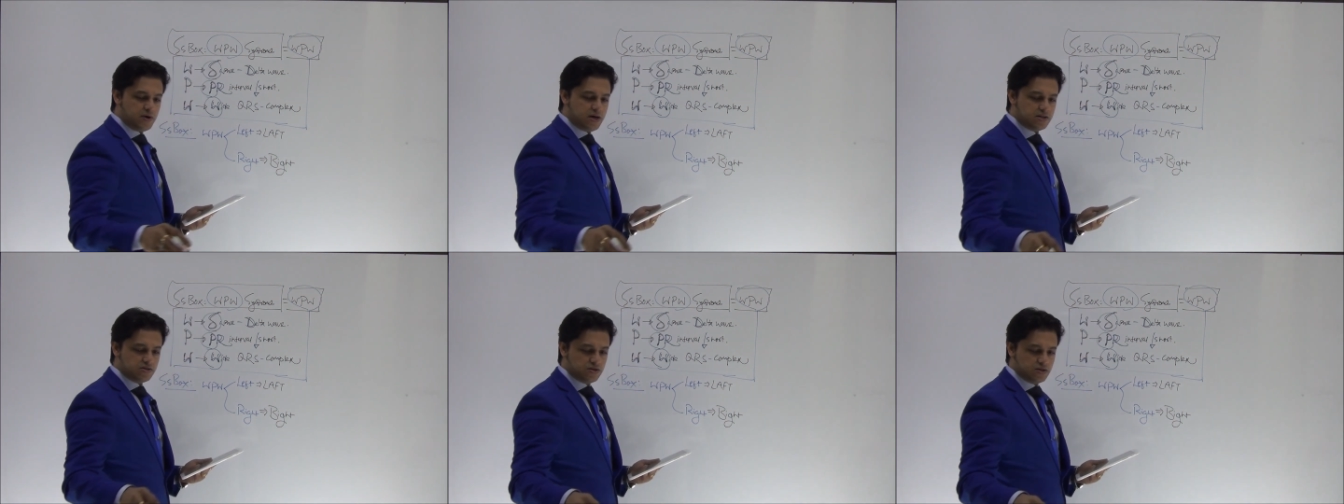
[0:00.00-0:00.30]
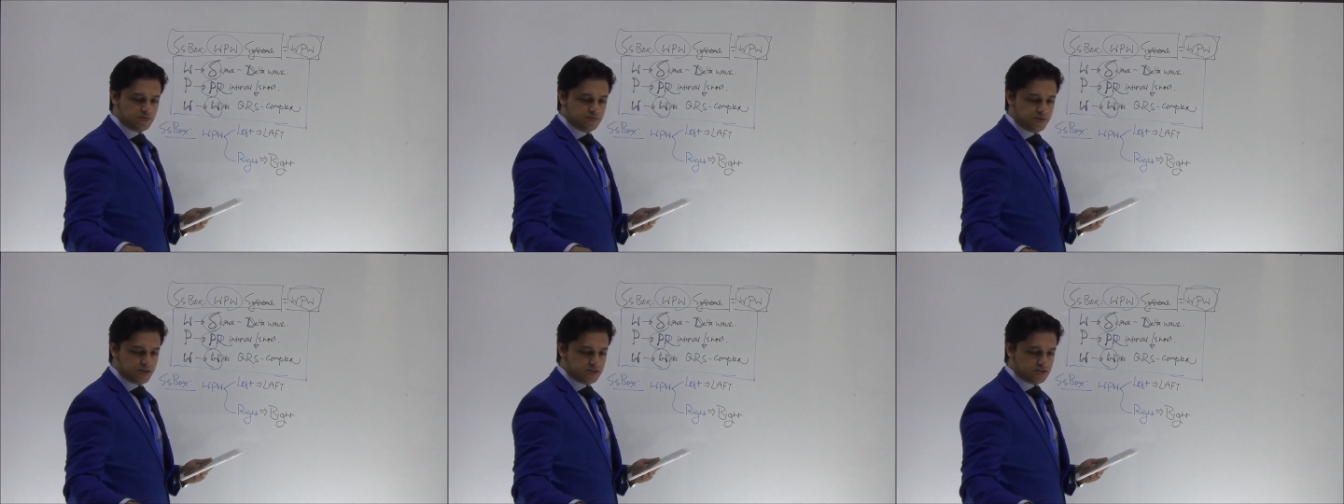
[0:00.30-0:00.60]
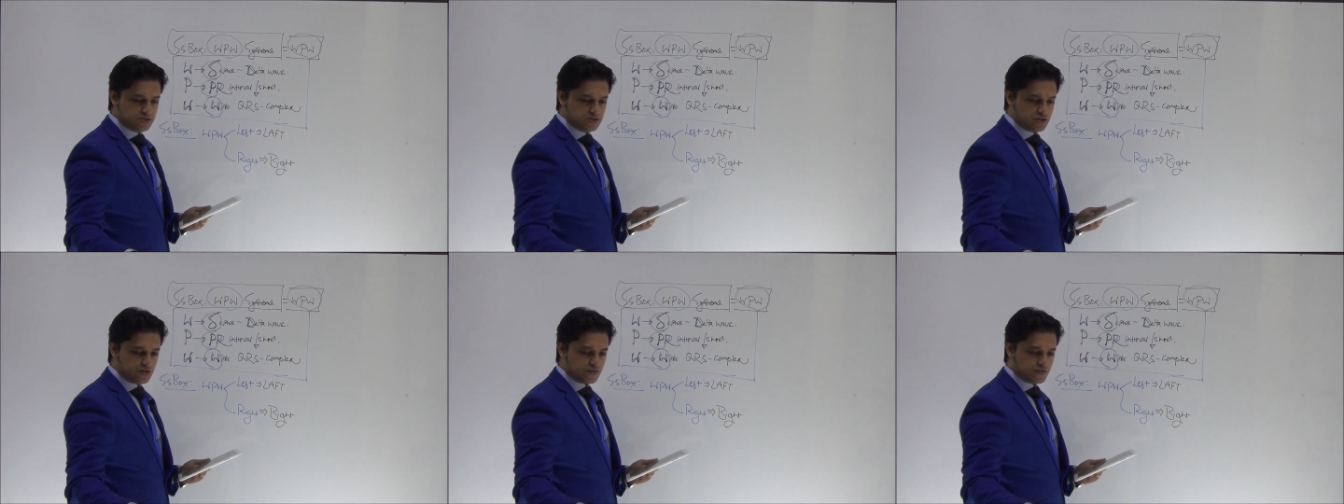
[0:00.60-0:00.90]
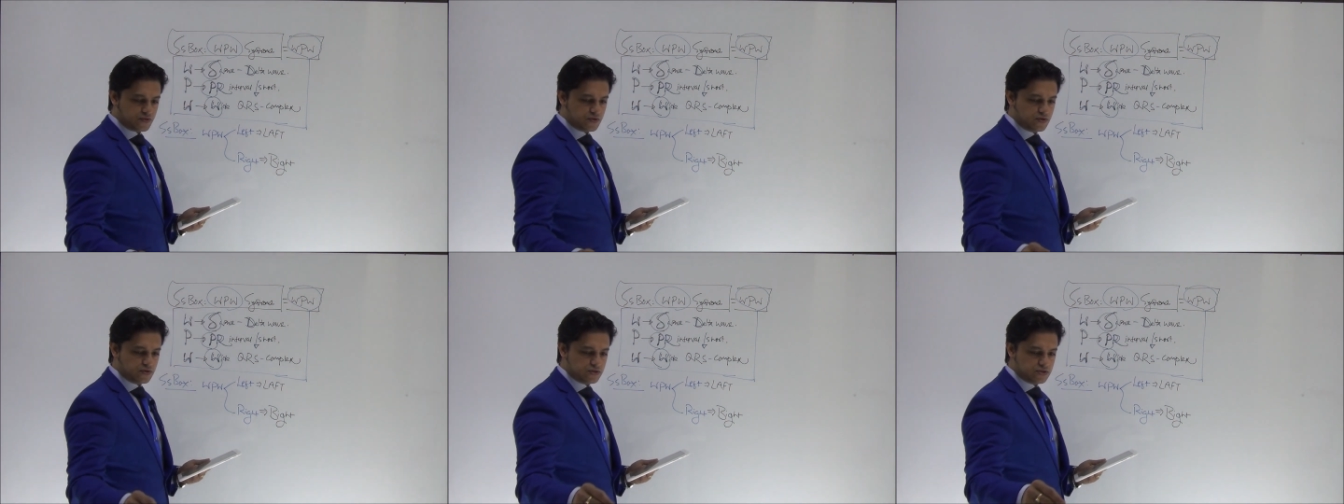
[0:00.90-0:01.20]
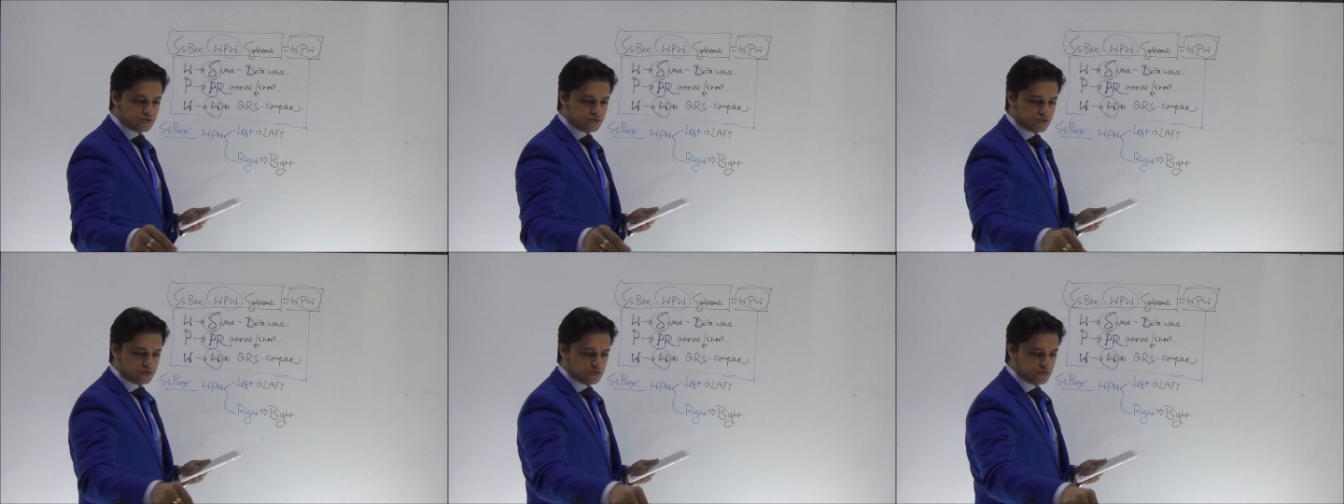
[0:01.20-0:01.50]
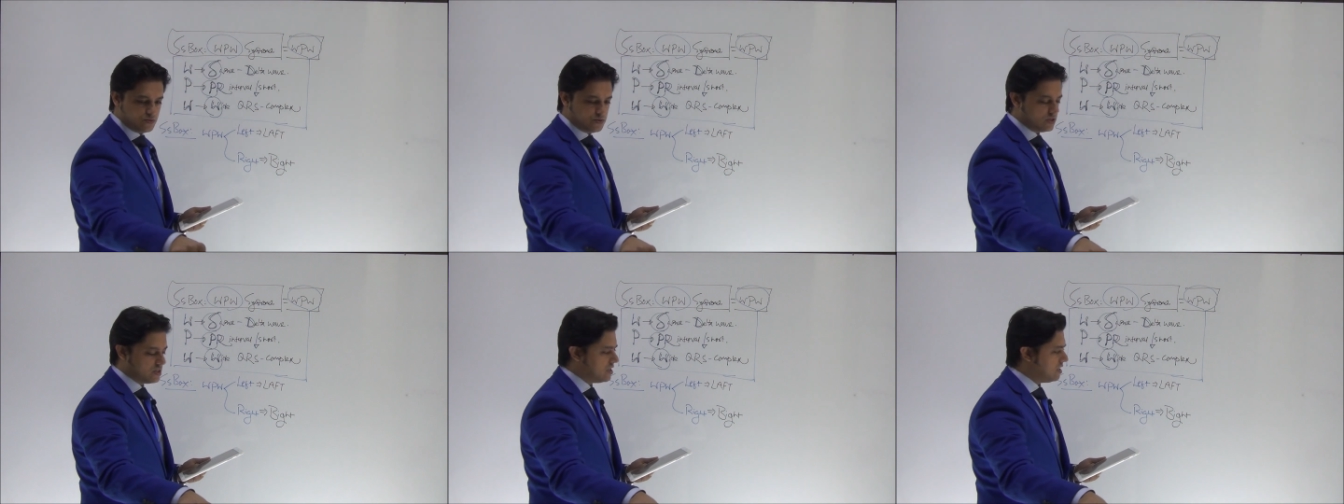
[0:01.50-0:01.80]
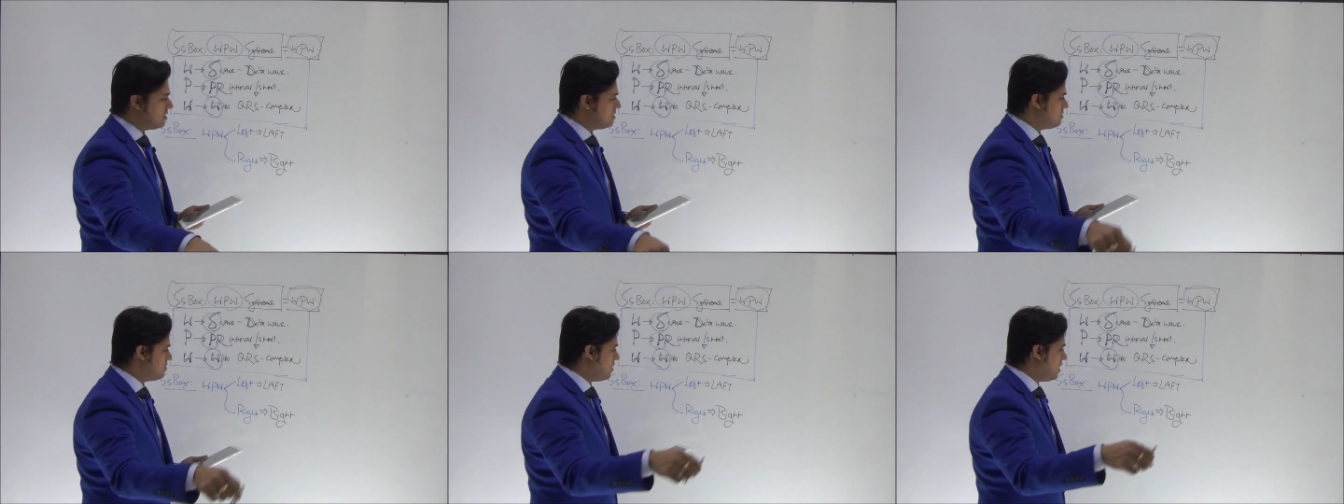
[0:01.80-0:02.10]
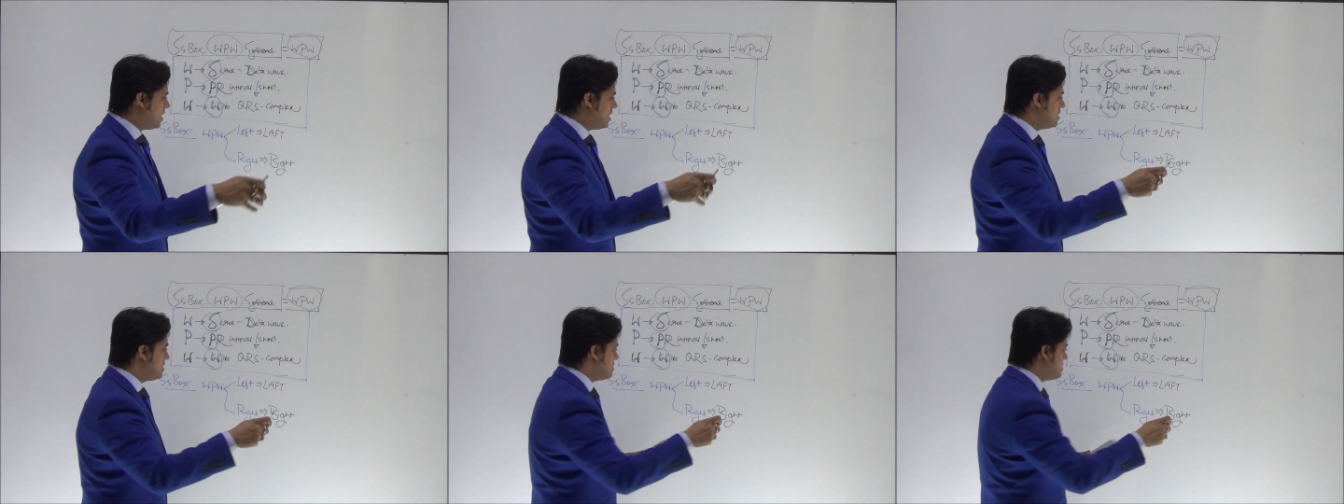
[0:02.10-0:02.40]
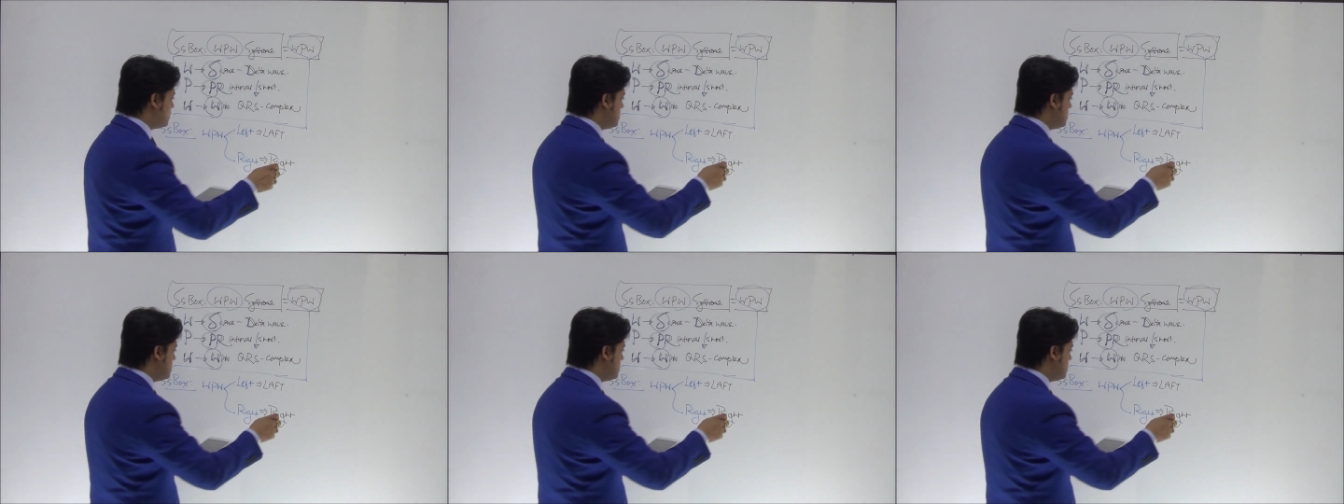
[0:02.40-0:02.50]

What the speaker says: pathway means, of course, we can write